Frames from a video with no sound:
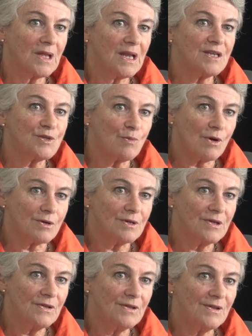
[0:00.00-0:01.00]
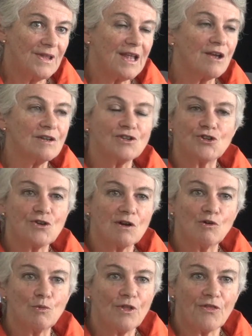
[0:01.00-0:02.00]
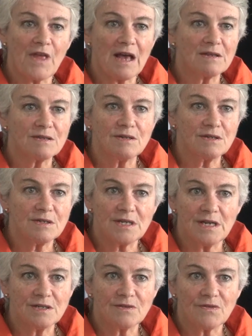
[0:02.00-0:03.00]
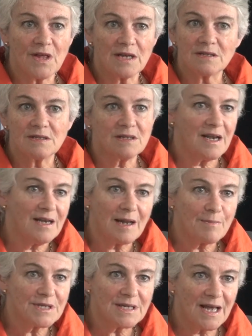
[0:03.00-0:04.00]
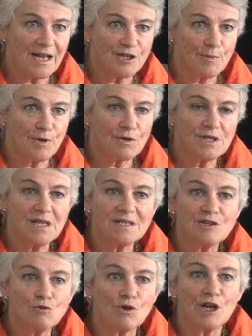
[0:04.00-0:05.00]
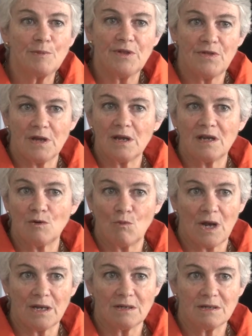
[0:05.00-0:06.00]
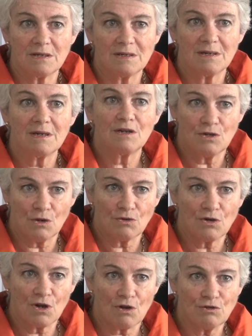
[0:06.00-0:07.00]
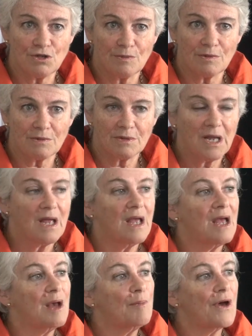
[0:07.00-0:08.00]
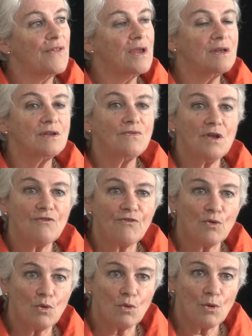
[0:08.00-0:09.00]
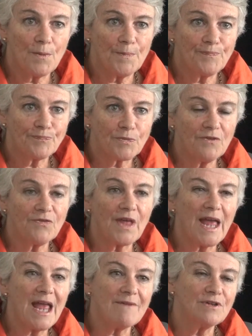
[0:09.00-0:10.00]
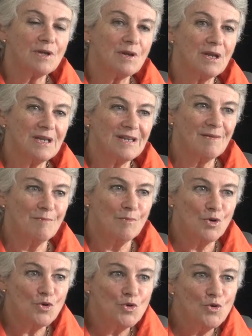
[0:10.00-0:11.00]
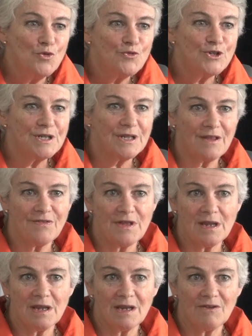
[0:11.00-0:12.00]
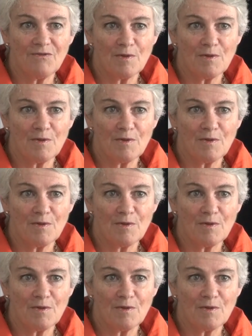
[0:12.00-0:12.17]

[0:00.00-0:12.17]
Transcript: guess what? They're going to struggle with thousands and tens of thousands and any numbers larger because they're still going to be thinking in ones, non-negotiable. By the end of year four, if they haven't moved in their thinking